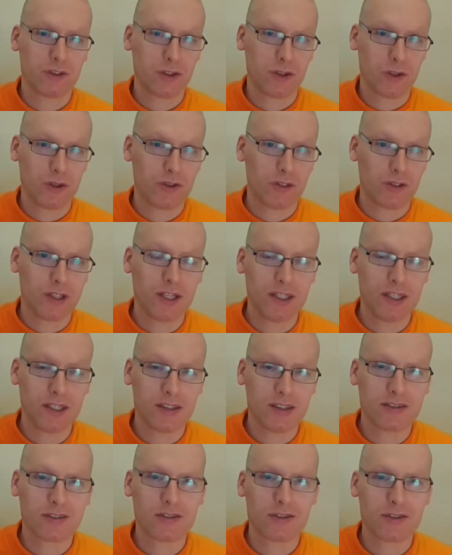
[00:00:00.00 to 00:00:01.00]
good
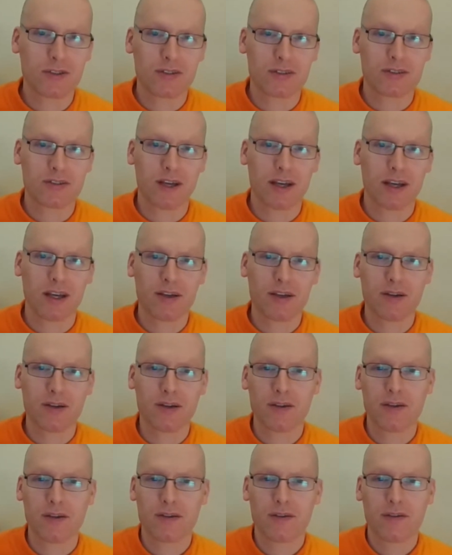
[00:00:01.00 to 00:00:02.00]
deeds, you could say,
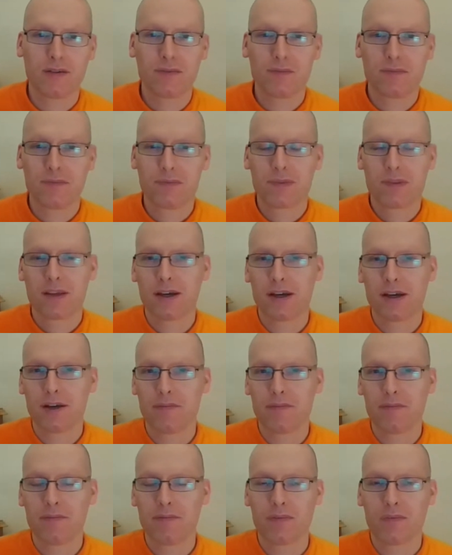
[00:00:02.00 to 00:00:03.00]

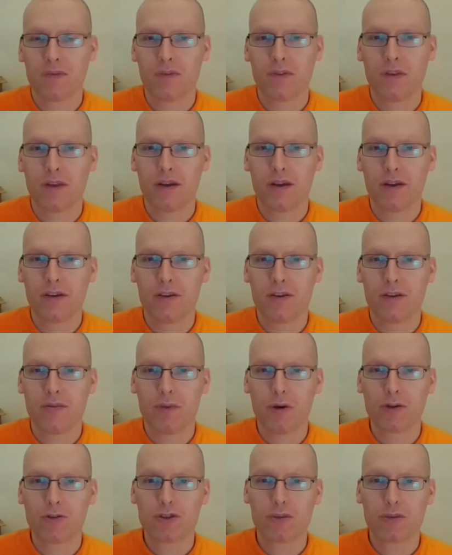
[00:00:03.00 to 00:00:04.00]
um, the the
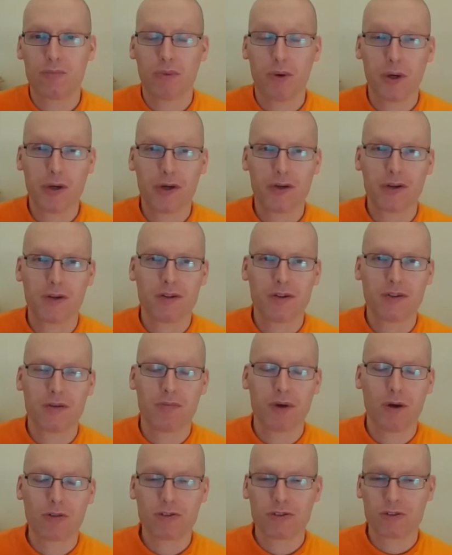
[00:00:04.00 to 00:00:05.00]
most important, the
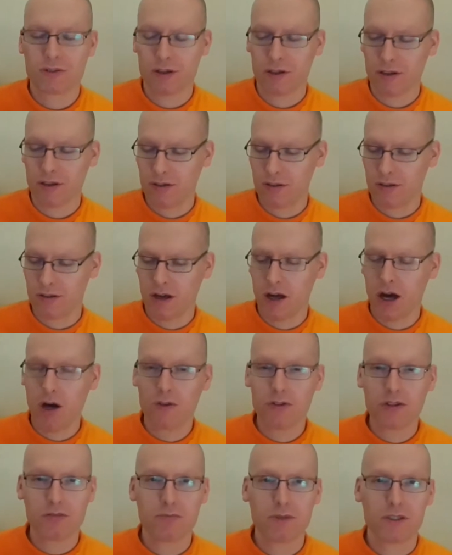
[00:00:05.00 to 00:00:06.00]
most uh,
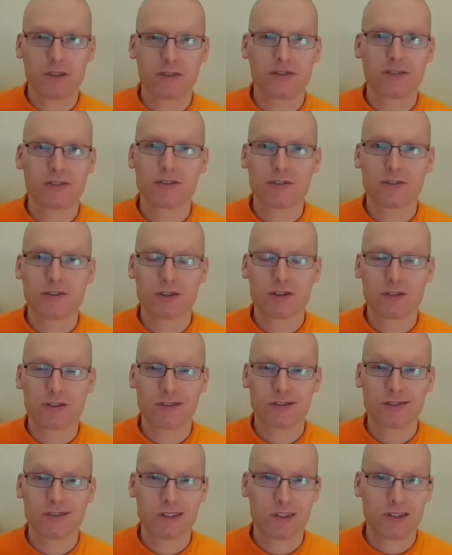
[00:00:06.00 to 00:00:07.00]
ultimate
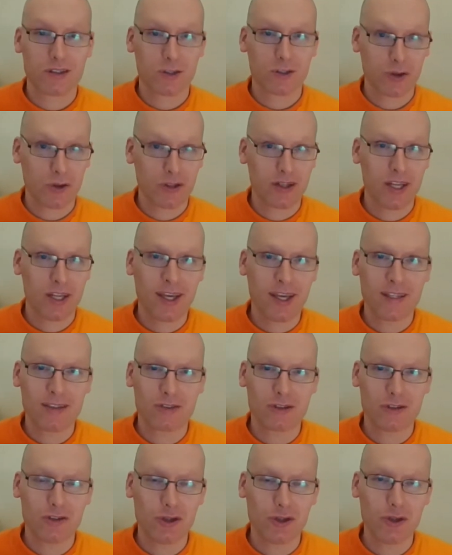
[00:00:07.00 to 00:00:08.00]
good
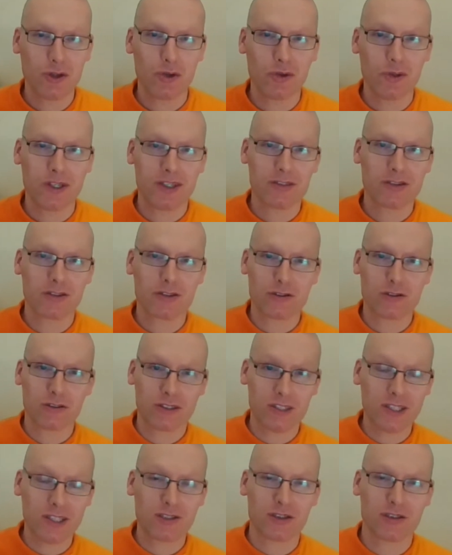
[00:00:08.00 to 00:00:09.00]
deed to do is to
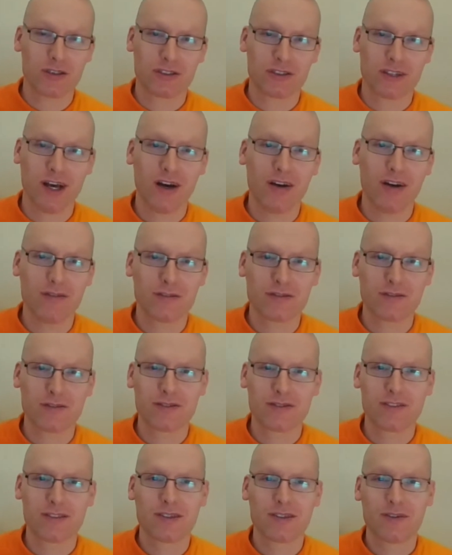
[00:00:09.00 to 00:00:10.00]
teach yourself,
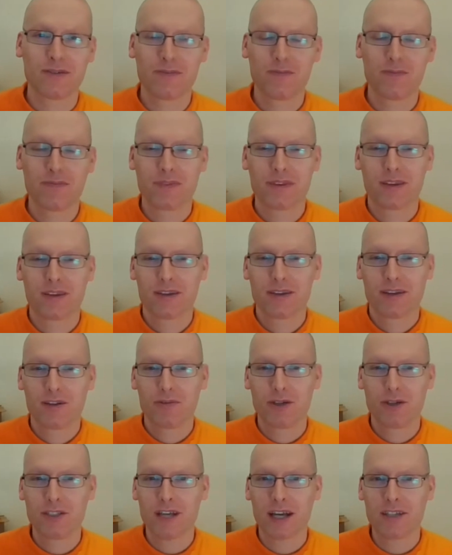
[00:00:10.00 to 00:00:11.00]

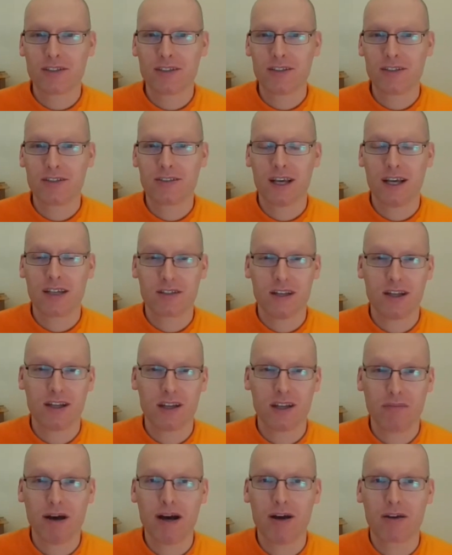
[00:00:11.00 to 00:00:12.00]
mm-hmm. which actually says a
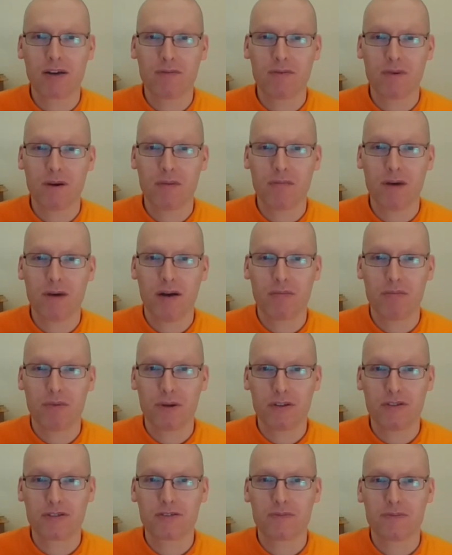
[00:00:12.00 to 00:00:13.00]
lot about about
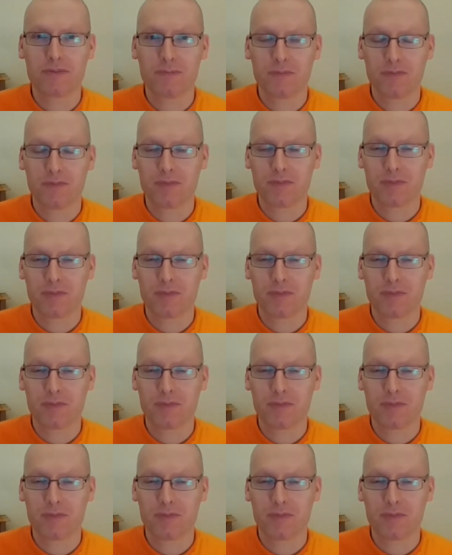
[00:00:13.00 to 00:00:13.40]
Buddhism.